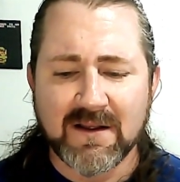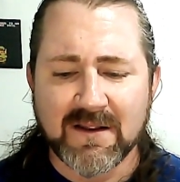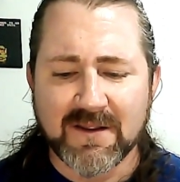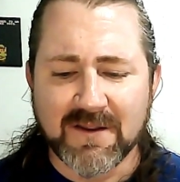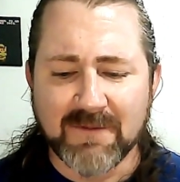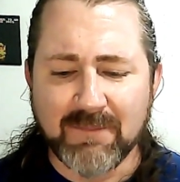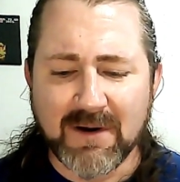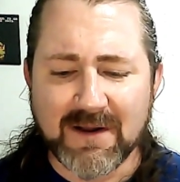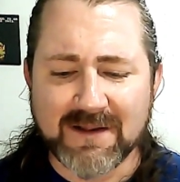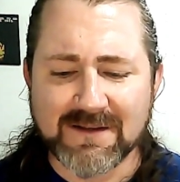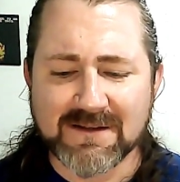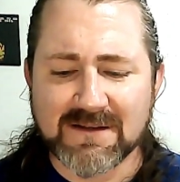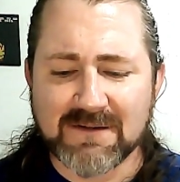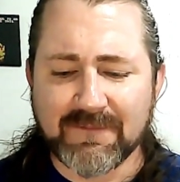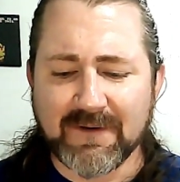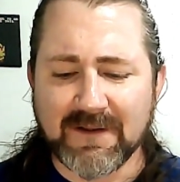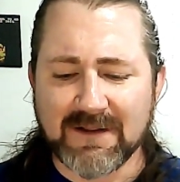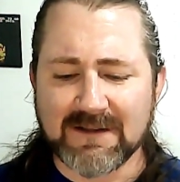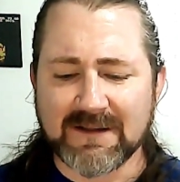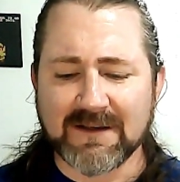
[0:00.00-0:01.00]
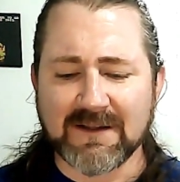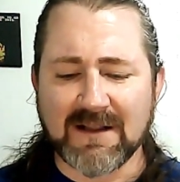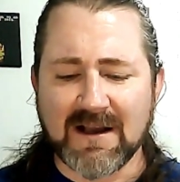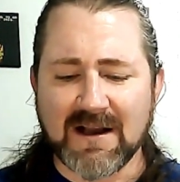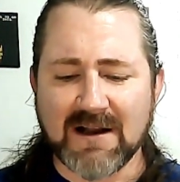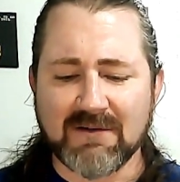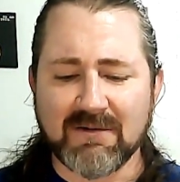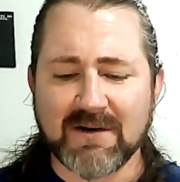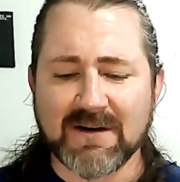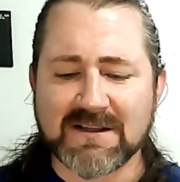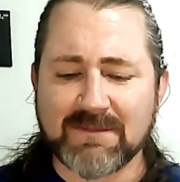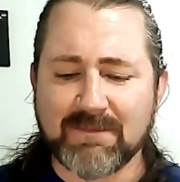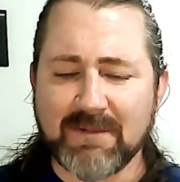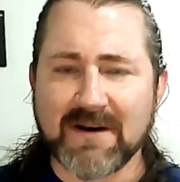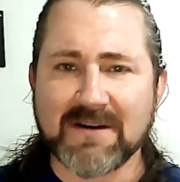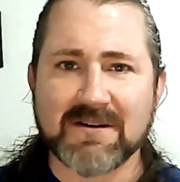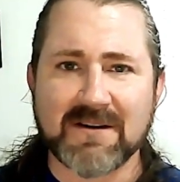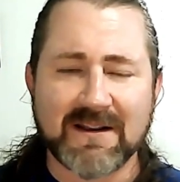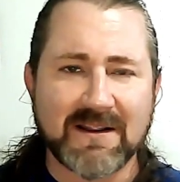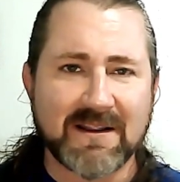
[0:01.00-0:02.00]
The buttons feel a little awkward,
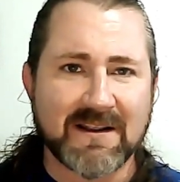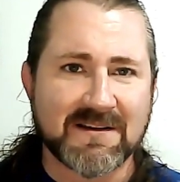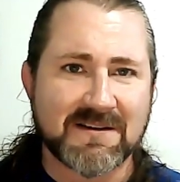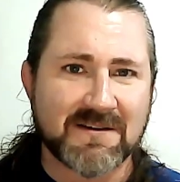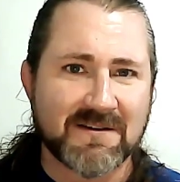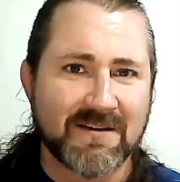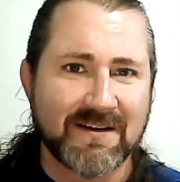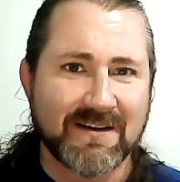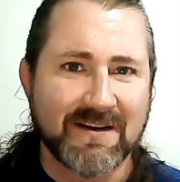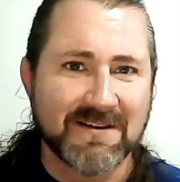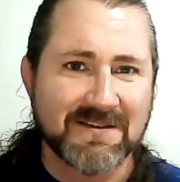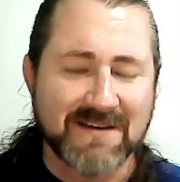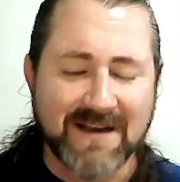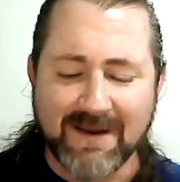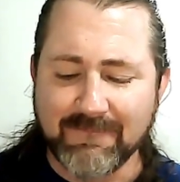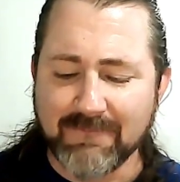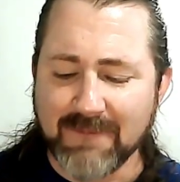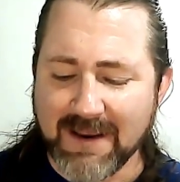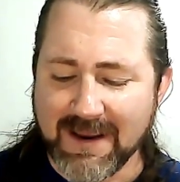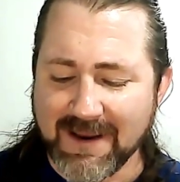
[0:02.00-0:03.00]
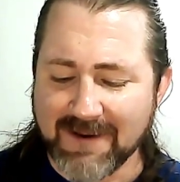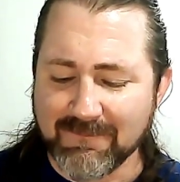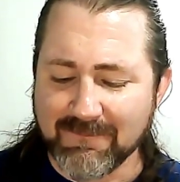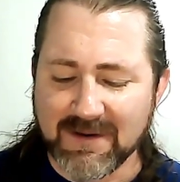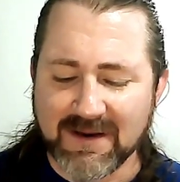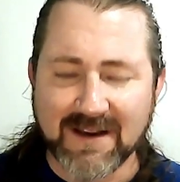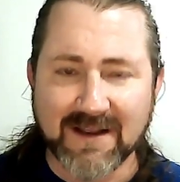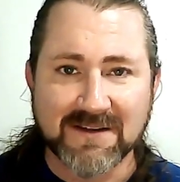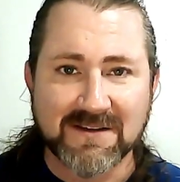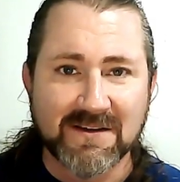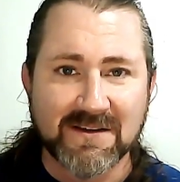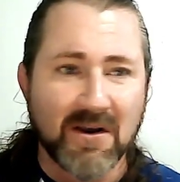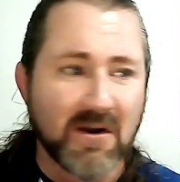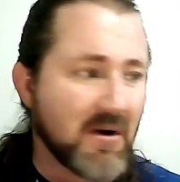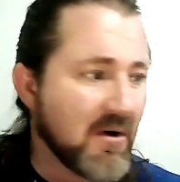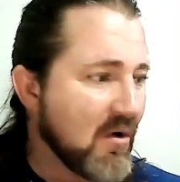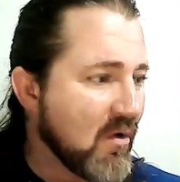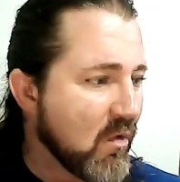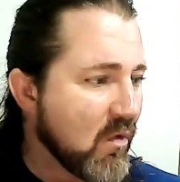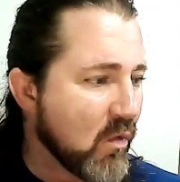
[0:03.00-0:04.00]
especially this. It doesn't have A and B, it's
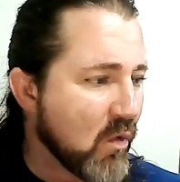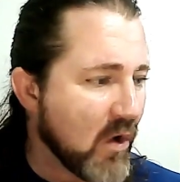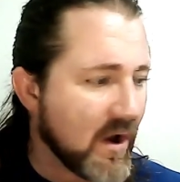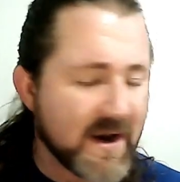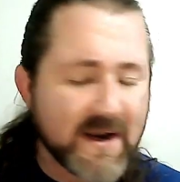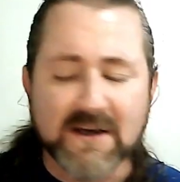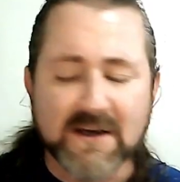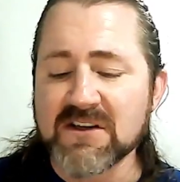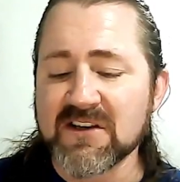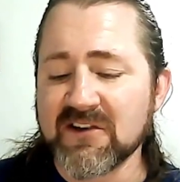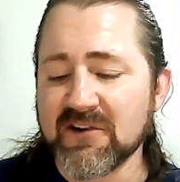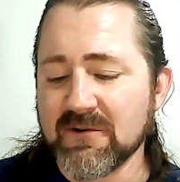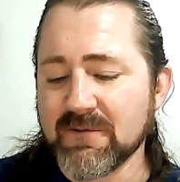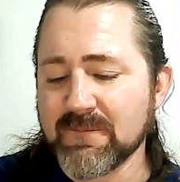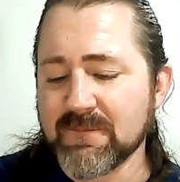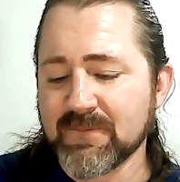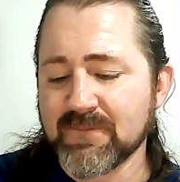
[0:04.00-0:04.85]
1 and 2.